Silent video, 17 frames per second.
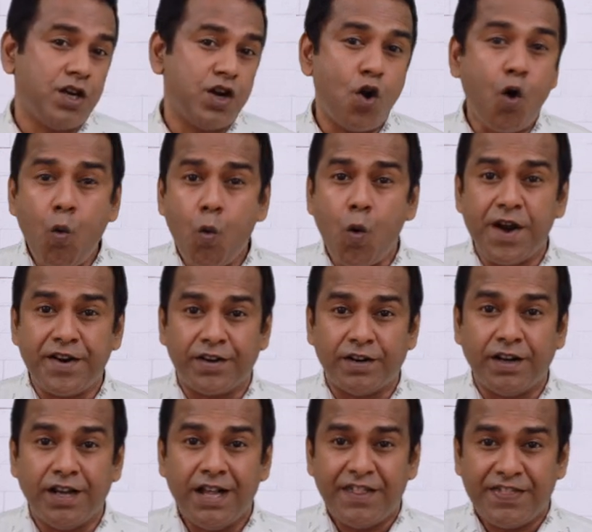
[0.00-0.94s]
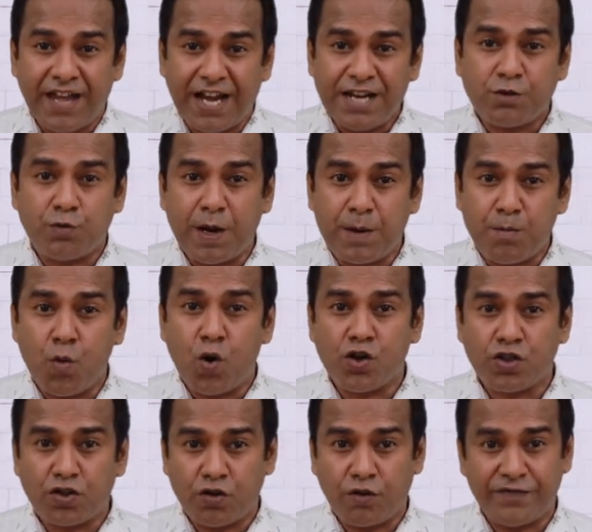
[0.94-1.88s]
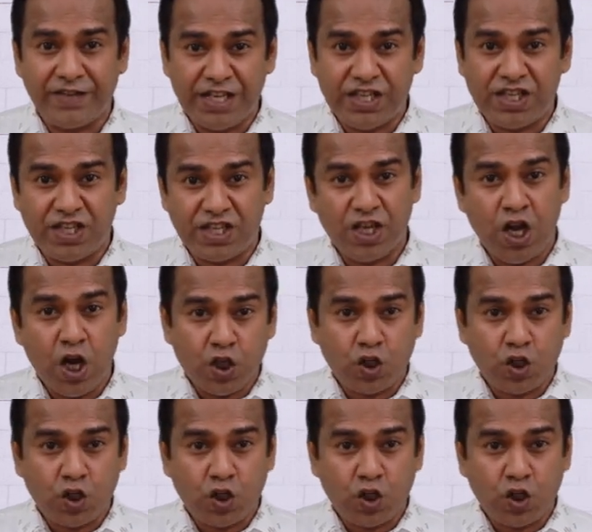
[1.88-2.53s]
No wonder that's why most of these